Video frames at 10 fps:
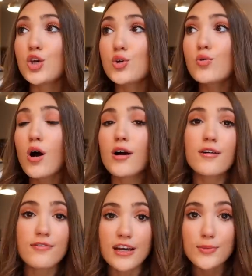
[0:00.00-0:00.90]
you are
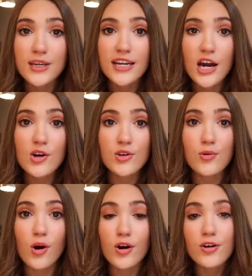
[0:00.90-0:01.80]
a family now
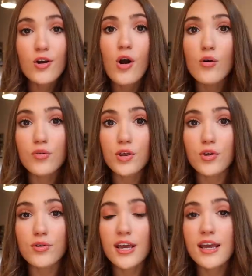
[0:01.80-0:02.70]
you are your own
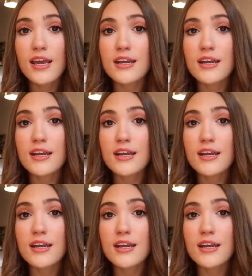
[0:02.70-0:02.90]
unit